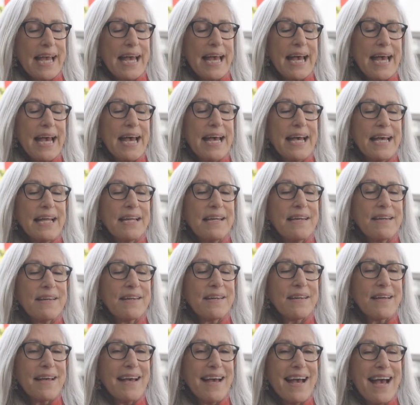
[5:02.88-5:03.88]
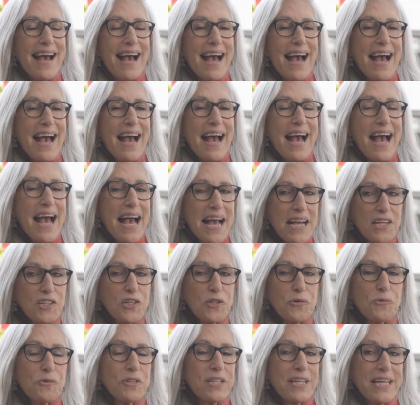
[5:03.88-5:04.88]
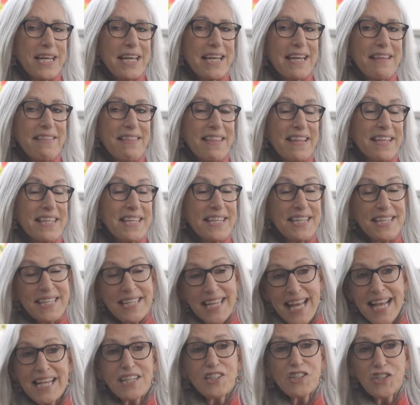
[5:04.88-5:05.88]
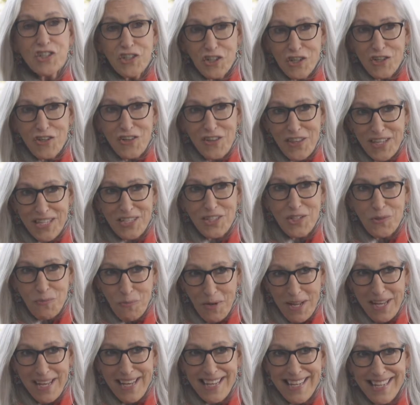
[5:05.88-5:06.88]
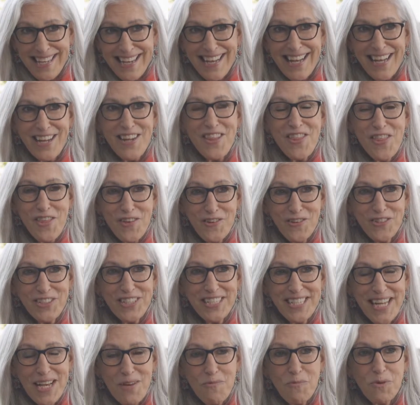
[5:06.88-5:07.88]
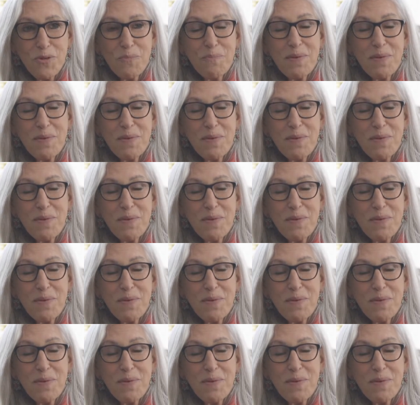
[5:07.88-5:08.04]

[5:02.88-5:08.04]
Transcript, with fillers: And actually, the lecture this week on Thursday will